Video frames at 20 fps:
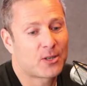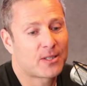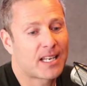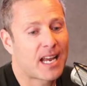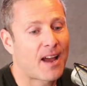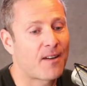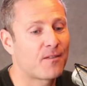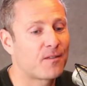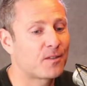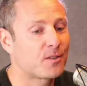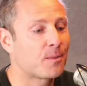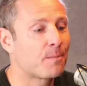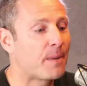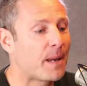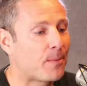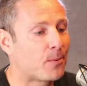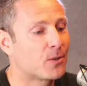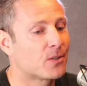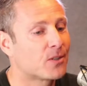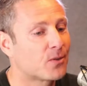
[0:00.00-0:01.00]
good to have some
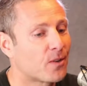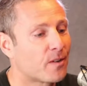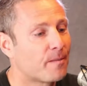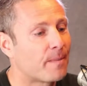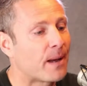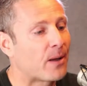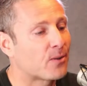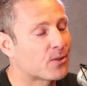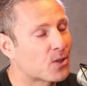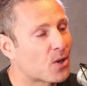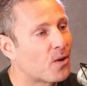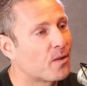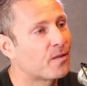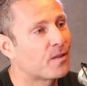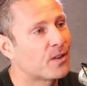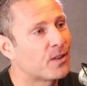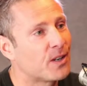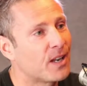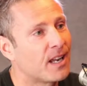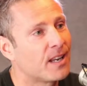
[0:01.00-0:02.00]
people to sort of bounce off
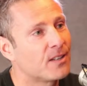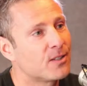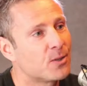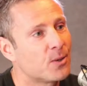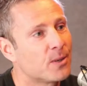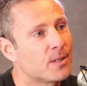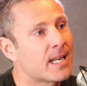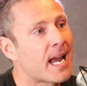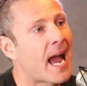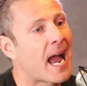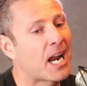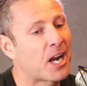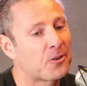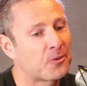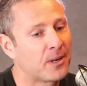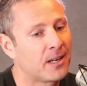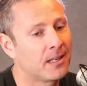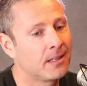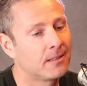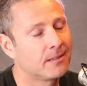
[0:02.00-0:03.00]
and to attack,
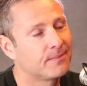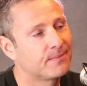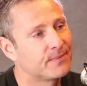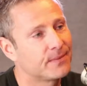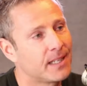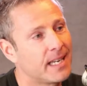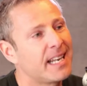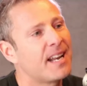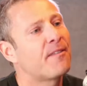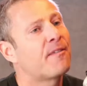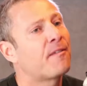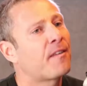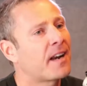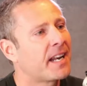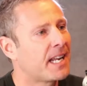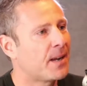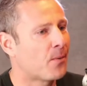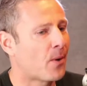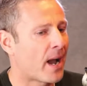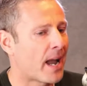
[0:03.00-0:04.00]
really. in a
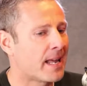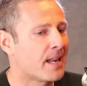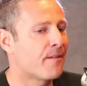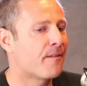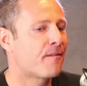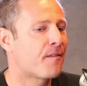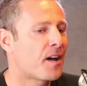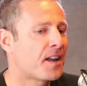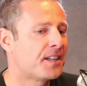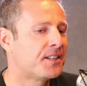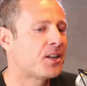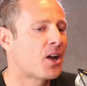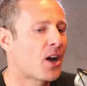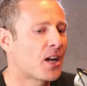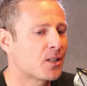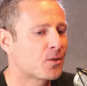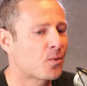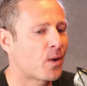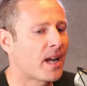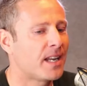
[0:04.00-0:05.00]
funny way, in a fun,
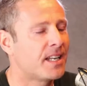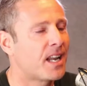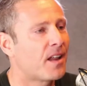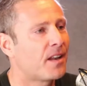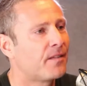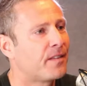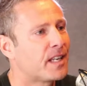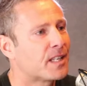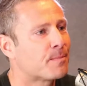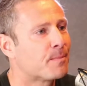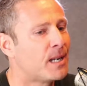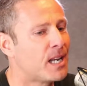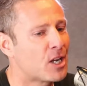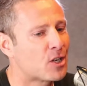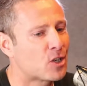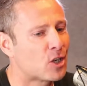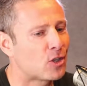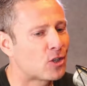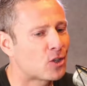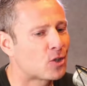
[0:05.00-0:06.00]
nice way. None of it's
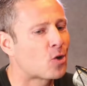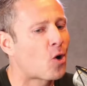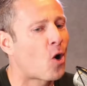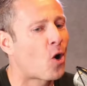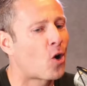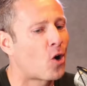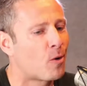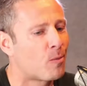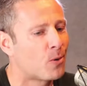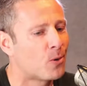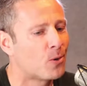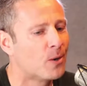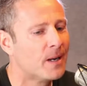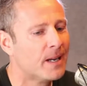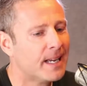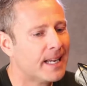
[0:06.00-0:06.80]
malicious. It's not horrible.